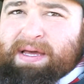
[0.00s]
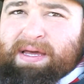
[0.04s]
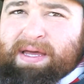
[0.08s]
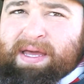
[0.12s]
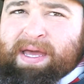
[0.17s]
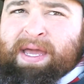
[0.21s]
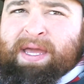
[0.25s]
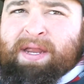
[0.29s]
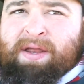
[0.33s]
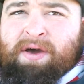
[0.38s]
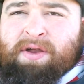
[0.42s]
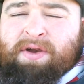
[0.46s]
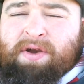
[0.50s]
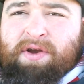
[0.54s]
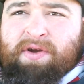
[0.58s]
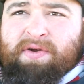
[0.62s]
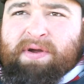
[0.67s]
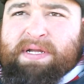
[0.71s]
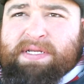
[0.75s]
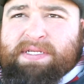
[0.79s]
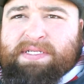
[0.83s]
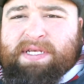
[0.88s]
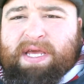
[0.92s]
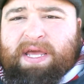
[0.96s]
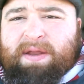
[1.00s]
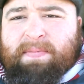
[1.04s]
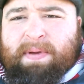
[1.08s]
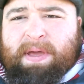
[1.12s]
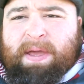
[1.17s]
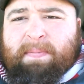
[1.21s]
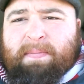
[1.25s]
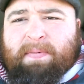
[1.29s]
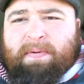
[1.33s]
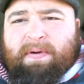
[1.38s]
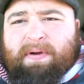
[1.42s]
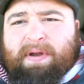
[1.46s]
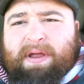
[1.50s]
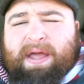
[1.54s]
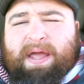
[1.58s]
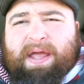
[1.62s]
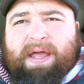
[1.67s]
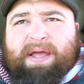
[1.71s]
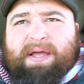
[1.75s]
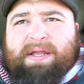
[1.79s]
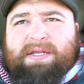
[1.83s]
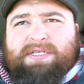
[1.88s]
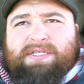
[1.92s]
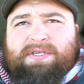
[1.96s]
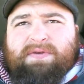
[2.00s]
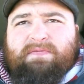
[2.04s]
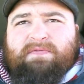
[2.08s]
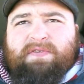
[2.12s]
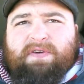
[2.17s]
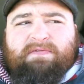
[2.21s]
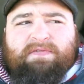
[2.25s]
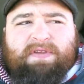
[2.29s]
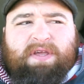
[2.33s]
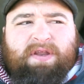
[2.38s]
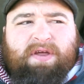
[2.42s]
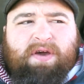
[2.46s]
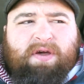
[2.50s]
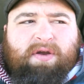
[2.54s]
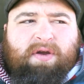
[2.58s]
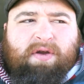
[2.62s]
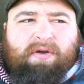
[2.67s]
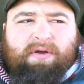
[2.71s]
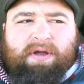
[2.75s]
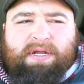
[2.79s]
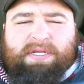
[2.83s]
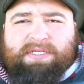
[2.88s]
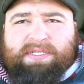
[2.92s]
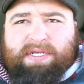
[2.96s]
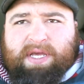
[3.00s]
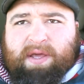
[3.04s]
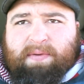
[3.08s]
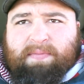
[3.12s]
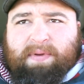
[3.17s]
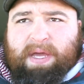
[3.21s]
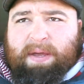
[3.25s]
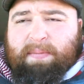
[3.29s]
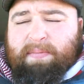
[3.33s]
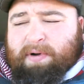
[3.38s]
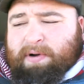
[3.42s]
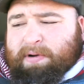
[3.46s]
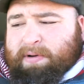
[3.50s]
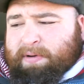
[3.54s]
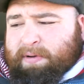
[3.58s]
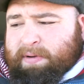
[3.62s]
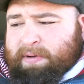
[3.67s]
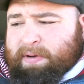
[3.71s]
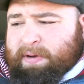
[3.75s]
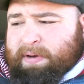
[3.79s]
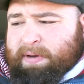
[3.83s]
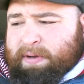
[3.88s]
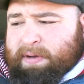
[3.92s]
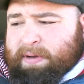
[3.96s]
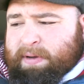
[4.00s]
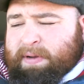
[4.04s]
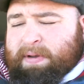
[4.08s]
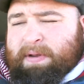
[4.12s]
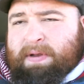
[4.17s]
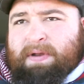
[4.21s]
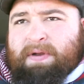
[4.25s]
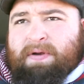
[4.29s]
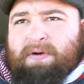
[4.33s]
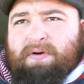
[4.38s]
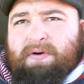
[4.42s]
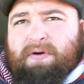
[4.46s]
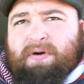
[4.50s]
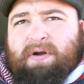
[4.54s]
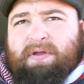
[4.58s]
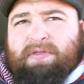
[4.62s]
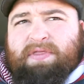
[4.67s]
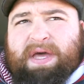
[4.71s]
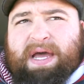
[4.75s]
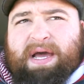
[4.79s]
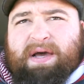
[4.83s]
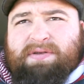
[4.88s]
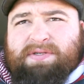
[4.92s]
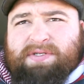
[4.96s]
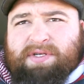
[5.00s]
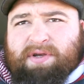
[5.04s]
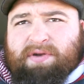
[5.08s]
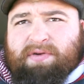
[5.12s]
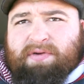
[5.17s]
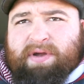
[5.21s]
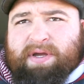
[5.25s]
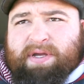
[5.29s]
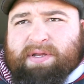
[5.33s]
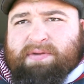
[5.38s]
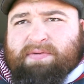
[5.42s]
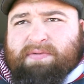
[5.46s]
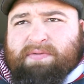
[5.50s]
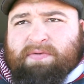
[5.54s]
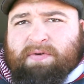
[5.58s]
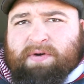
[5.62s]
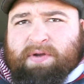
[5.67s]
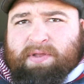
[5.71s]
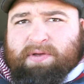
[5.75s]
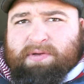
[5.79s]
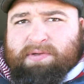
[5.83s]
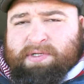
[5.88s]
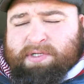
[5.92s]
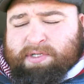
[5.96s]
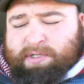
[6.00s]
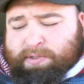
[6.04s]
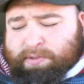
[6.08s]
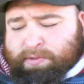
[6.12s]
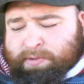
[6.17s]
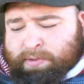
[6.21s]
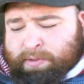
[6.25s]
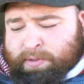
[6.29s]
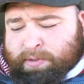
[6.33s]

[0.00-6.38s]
800 grit sandpaper and some 1500 grit sandpaper, or 1000 grit, one of those two,